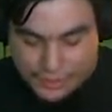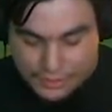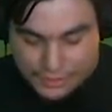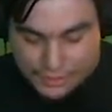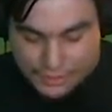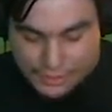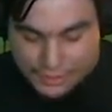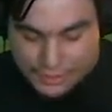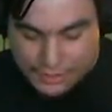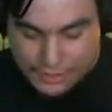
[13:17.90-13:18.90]

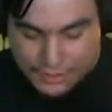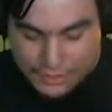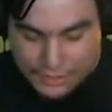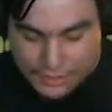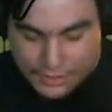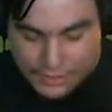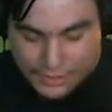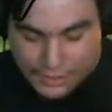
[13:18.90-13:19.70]
[no speech]